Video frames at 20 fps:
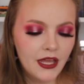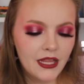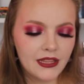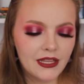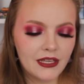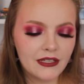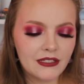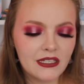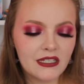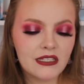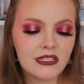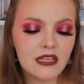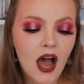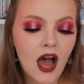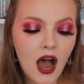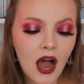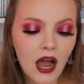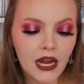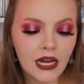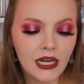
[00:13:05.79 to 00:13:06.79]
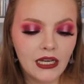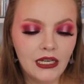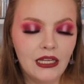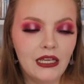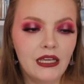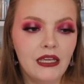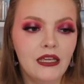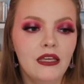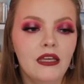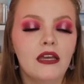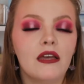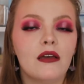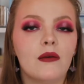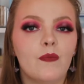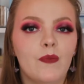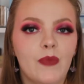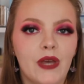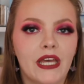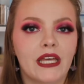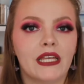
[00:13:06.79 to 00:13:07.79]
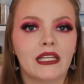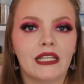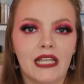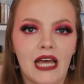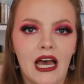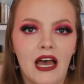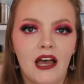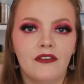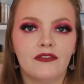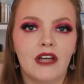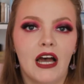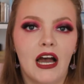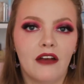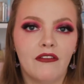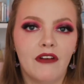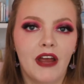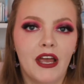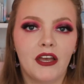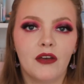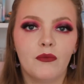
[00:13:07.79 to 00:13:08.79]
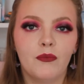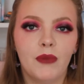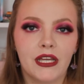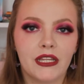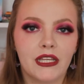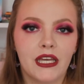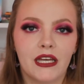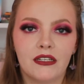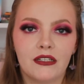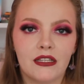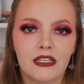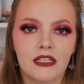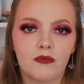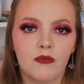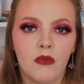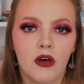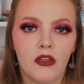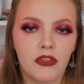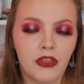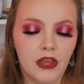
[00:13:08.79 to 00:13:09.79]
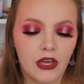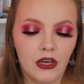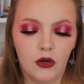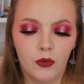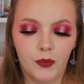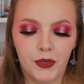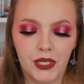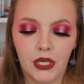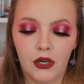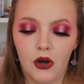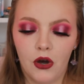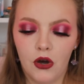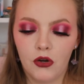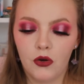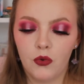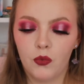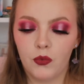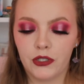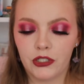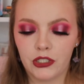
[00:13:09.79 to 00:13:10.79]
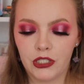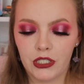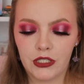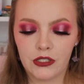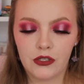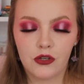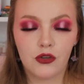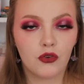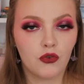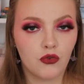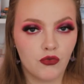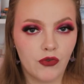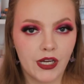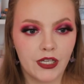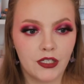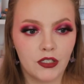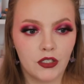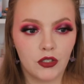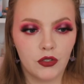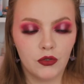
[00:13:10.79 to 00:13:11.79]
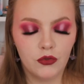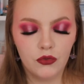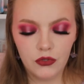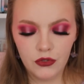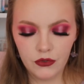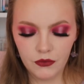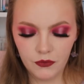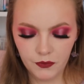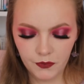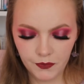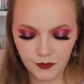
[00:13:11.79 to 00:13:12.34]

There's a tiny bit left. I reckon by the end of this month it'll be gone, which is great news.